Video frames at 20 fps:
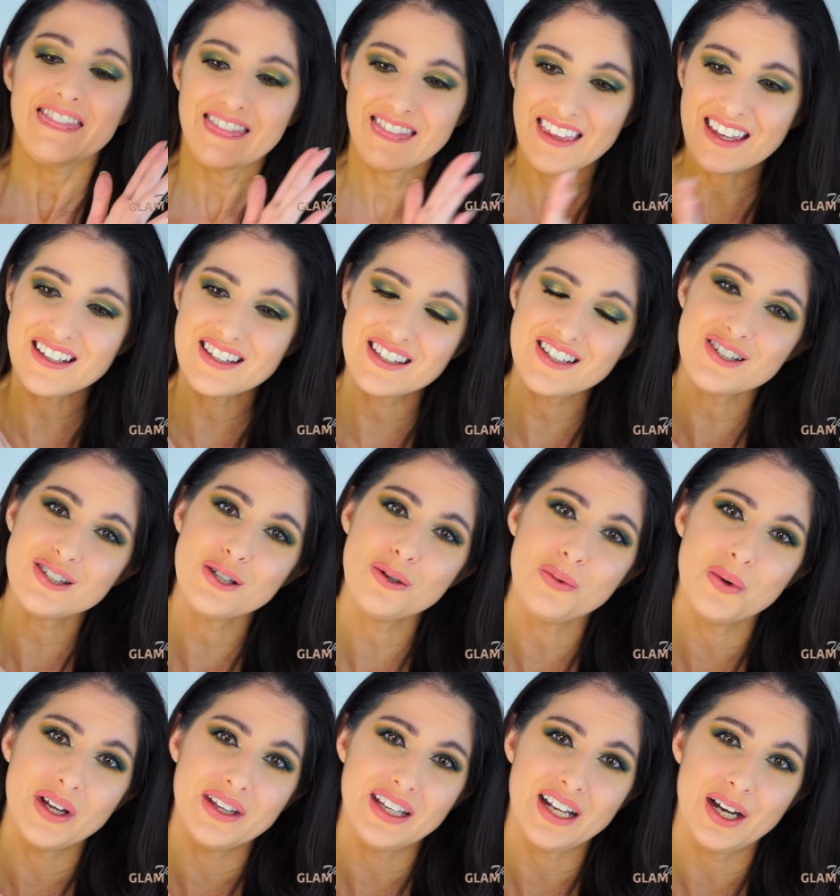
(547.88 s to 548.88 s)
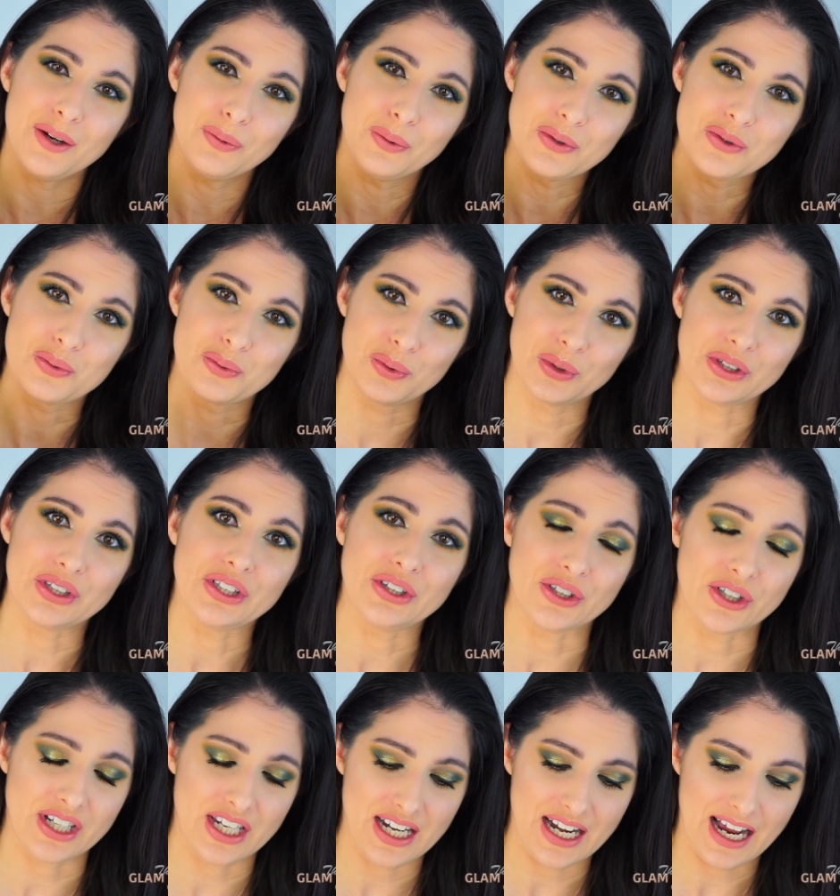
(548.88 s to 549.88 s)
This is the one that I was really
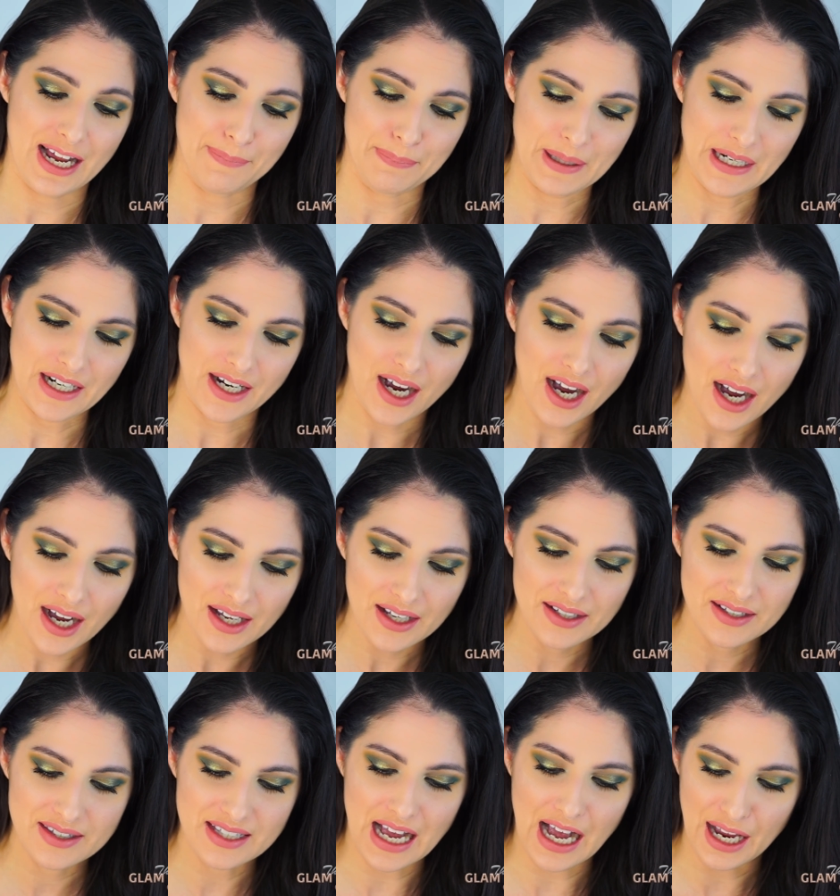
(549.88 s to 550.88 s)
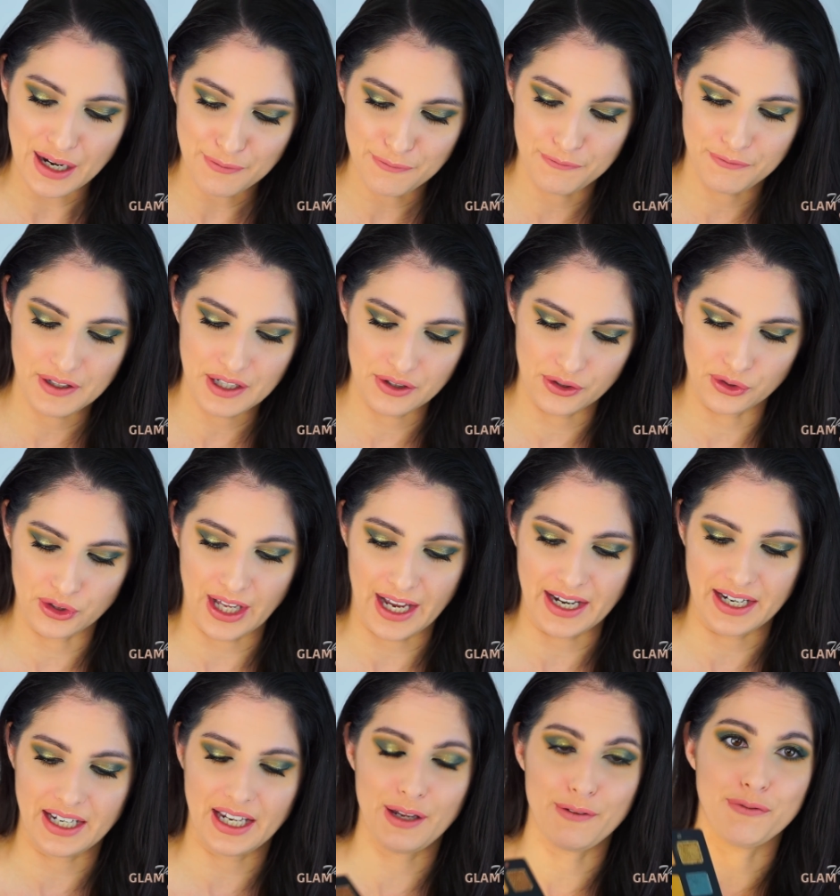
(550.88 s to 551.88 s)
looking at because I feel
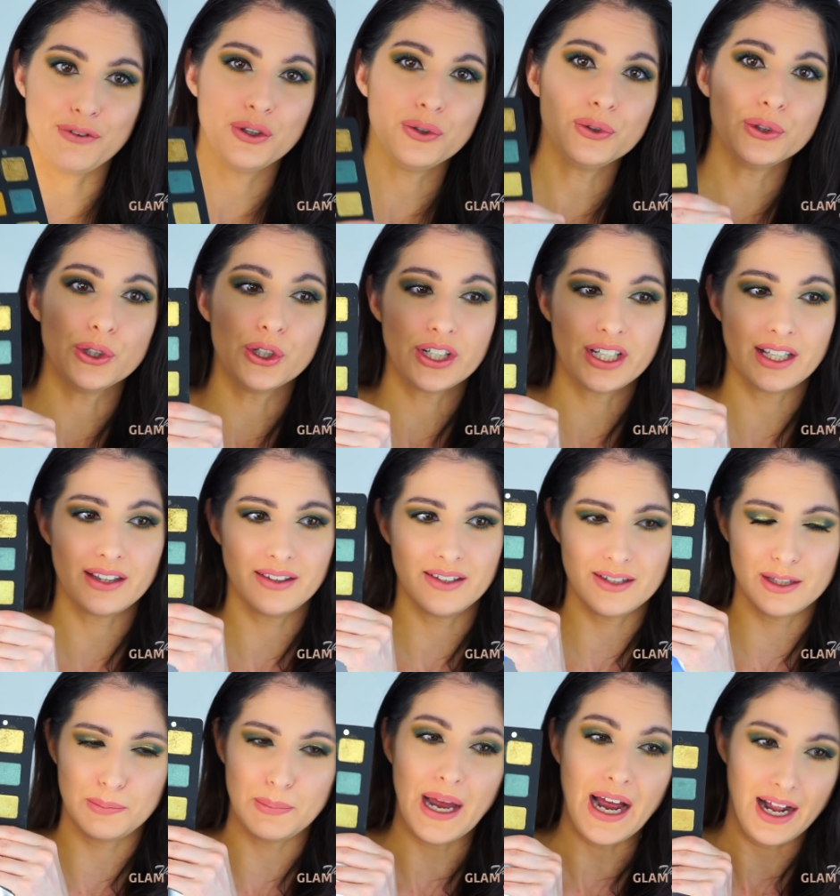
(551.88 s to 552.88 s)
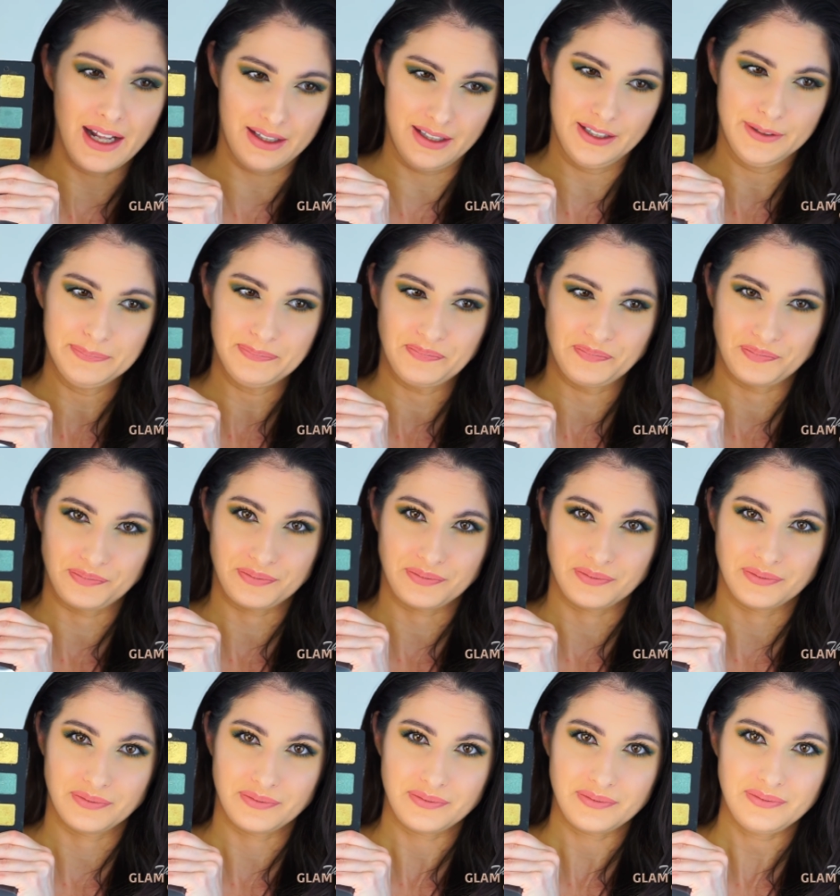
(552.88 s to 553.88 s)
like if you look at this palette,
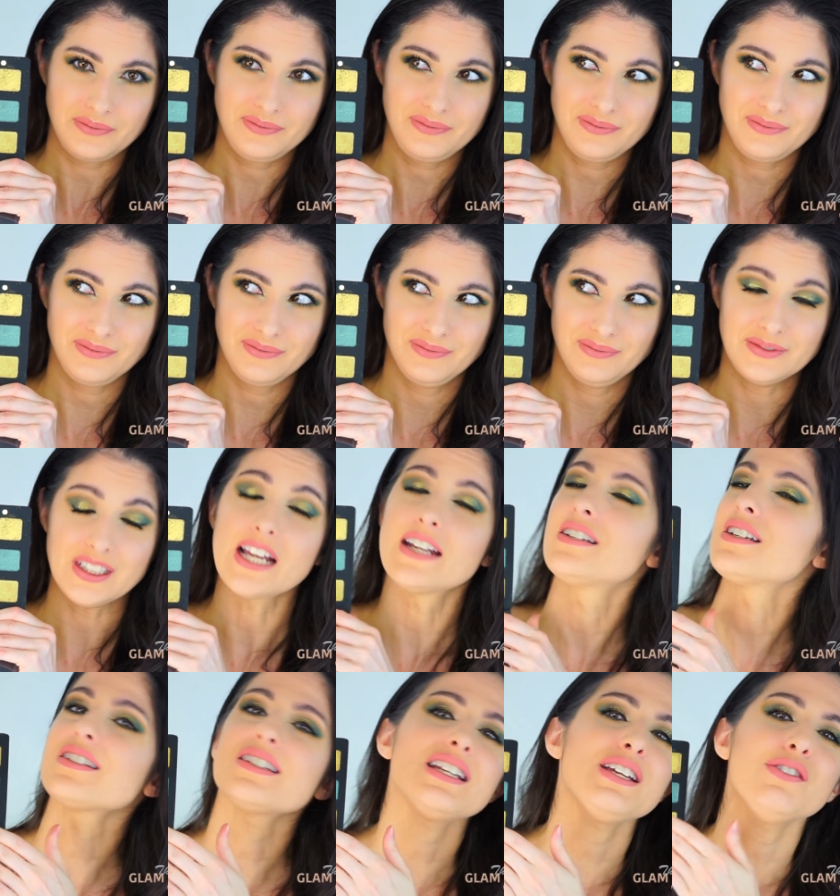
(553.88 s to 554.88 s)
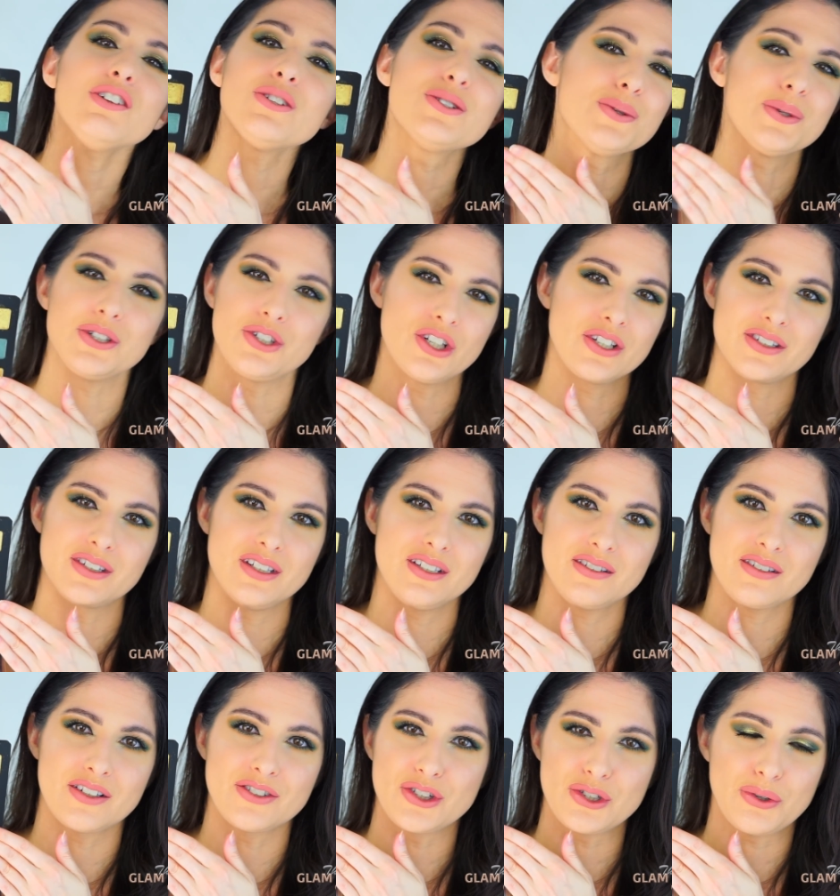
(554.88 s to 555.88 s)
it doesn't even do it
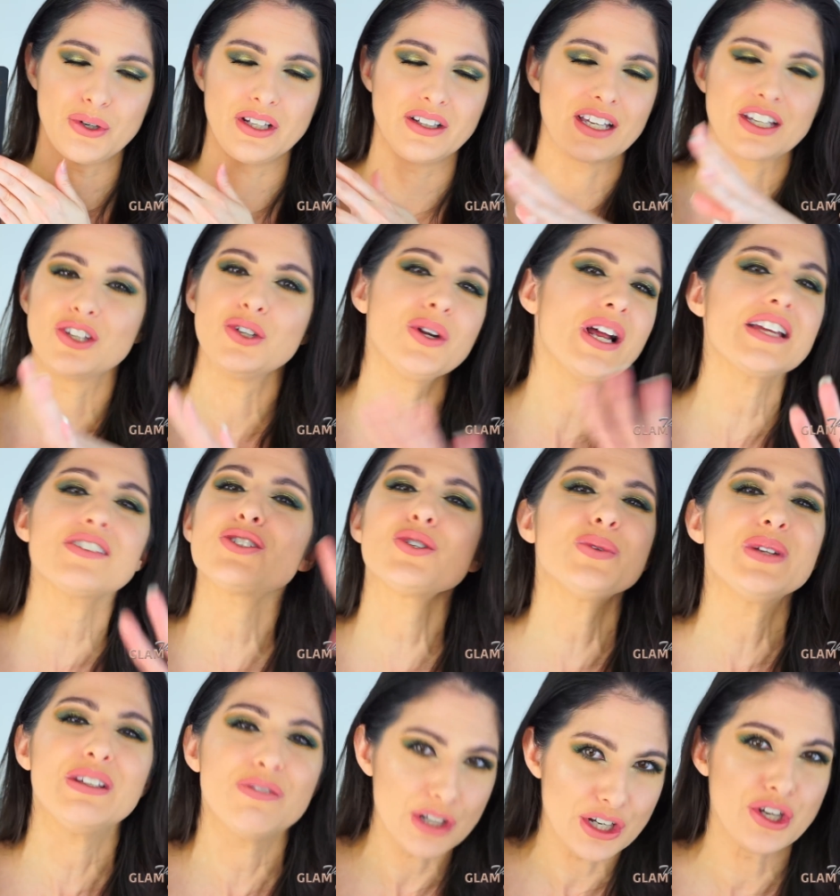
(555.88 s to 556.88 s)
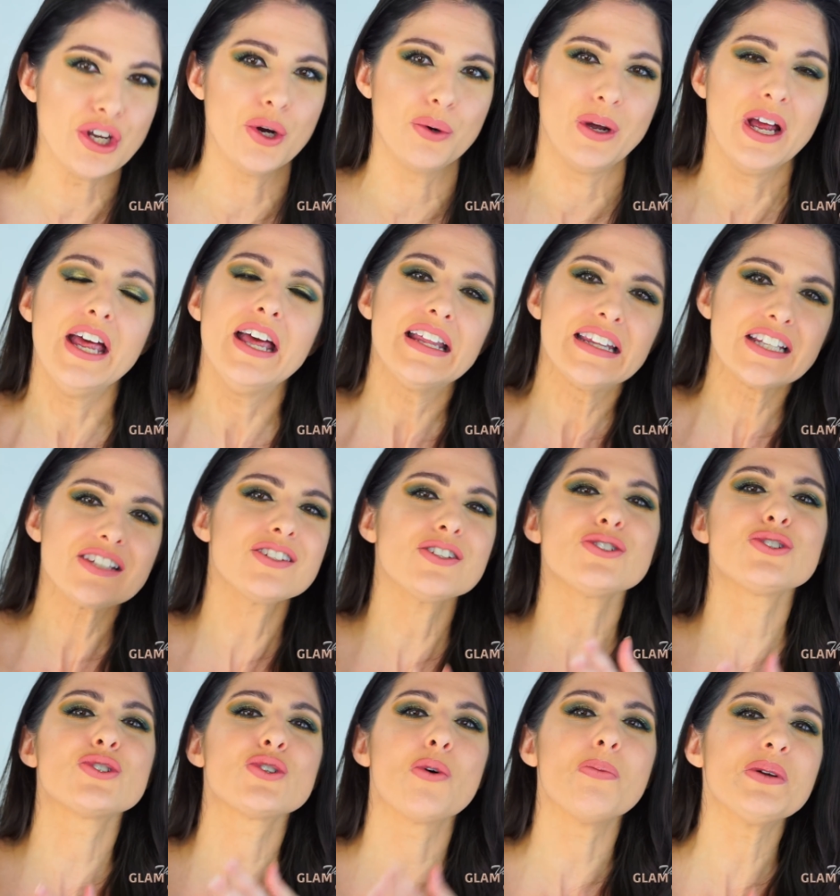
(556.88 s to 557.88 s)
justice on screen. Like, you guys don't even know. This
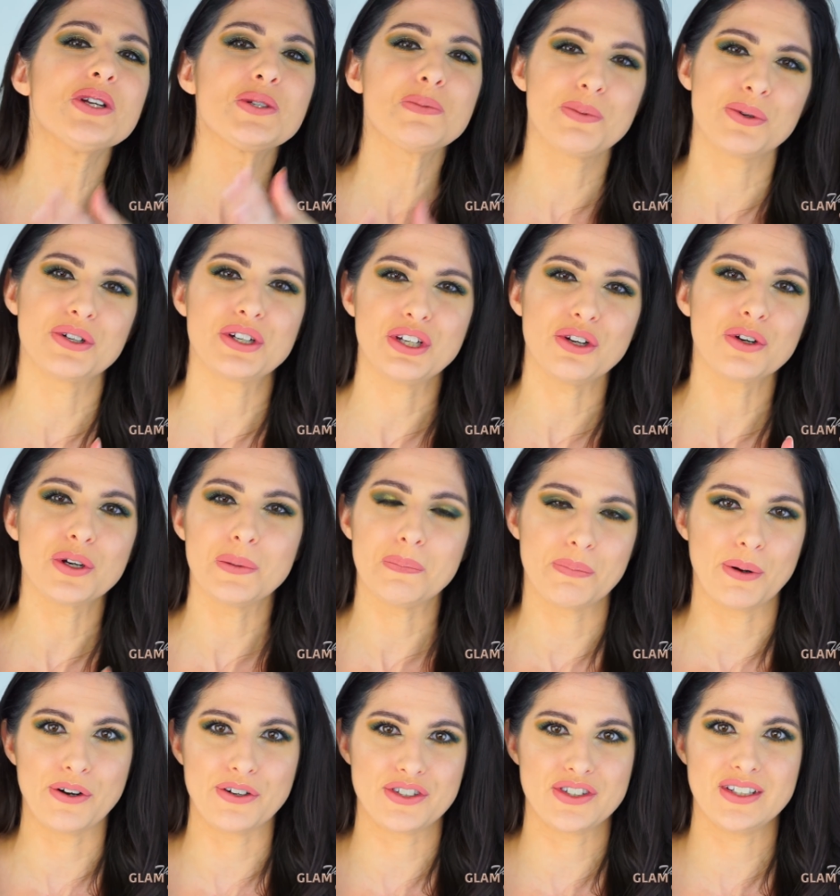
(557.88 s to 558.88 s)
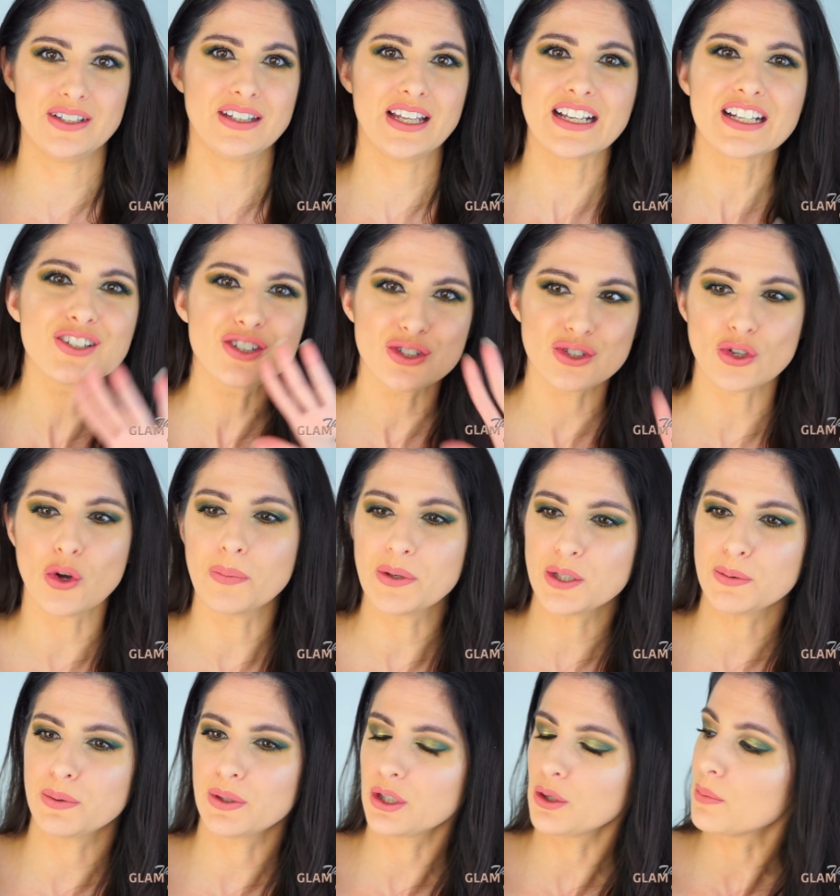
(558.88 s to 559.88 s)
is so much prettier in person. Like, it's so
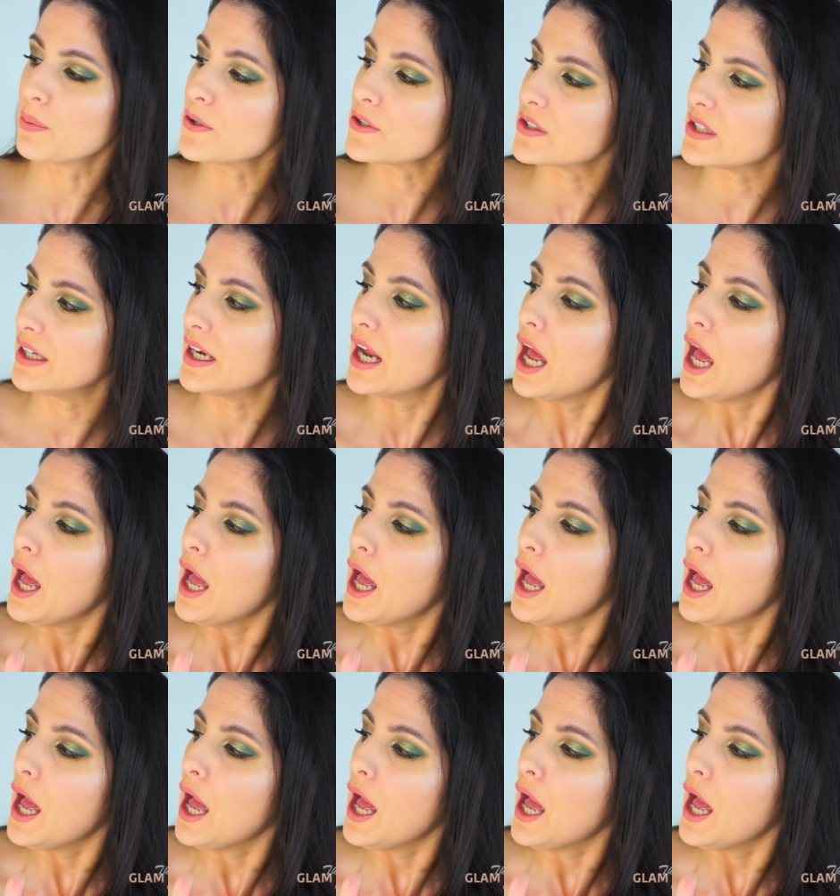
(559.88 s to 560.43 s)
much prettier in person.